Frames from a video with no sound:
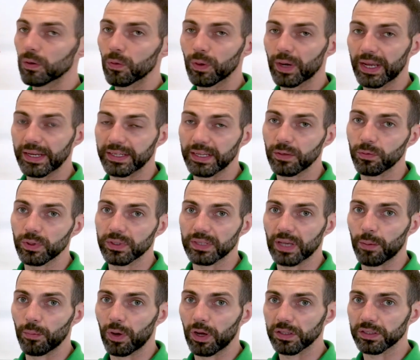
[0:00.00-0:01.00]
what I did was
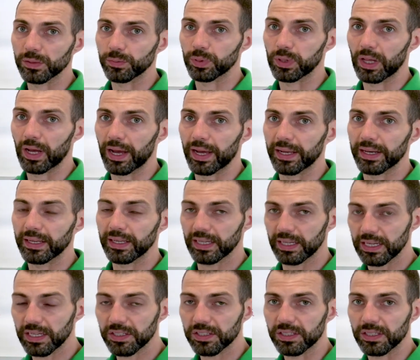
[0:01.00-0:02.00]
I multiplied
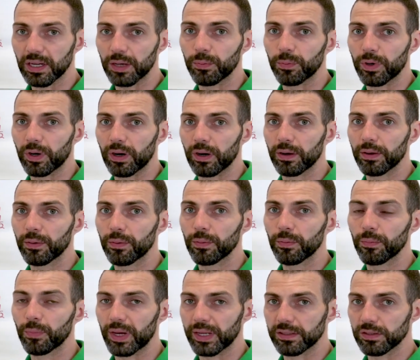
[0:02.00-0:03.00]
each number
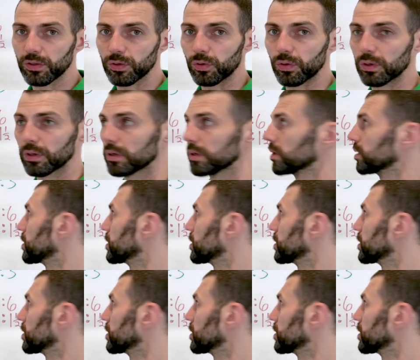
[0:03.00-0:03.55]
by 2.